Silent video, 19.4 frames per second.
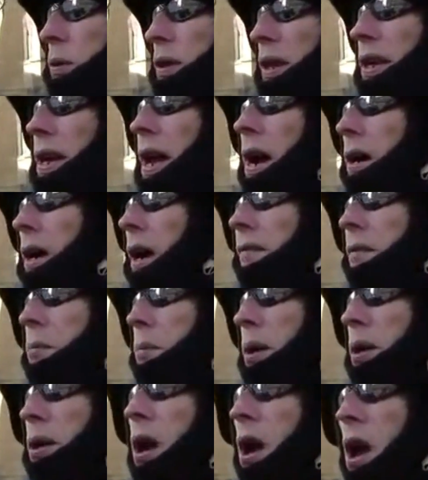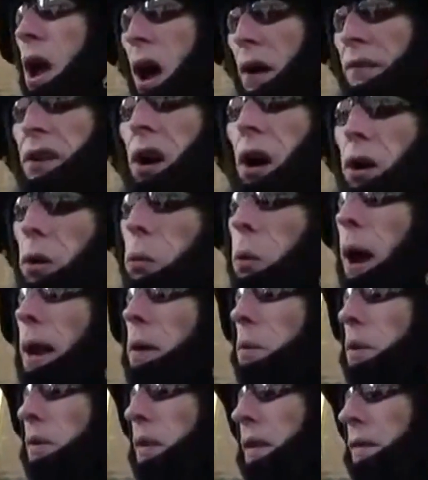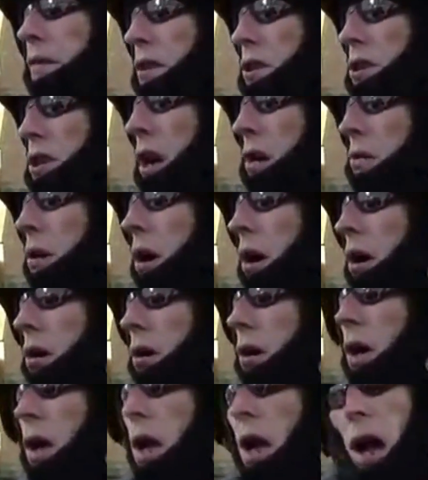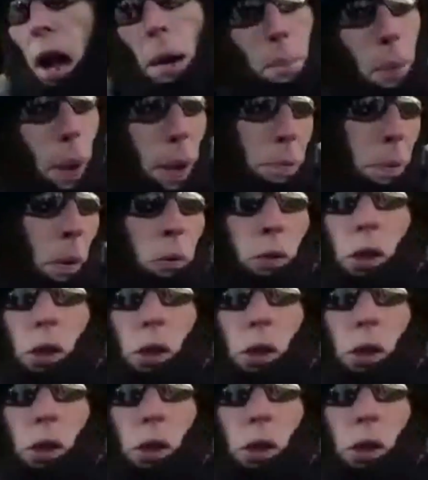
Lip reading: within our government have got away with it for so long. And people